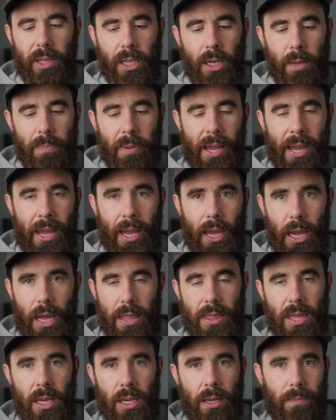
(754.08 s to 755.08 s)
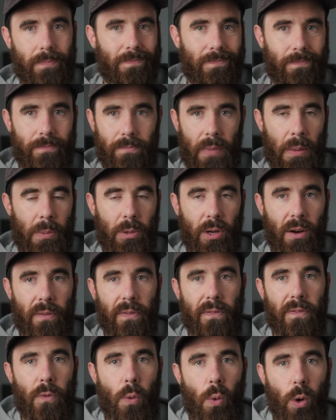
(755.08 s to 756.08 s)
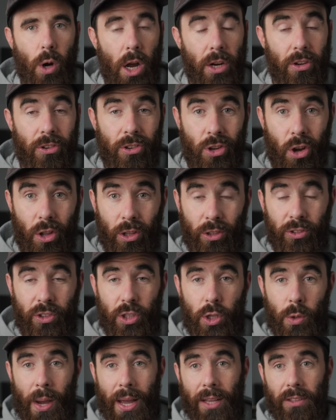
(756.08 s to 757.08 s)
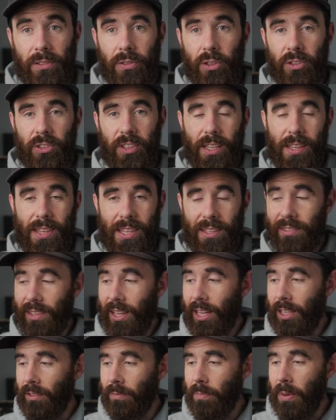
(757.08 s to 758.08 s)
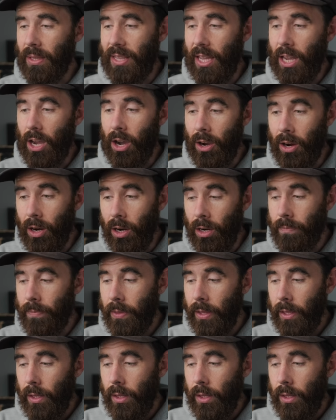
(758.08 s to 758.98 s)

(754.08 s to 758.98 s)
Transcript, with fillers: gonna pay, I think, maybe around $400 US for a set of these legs, but they are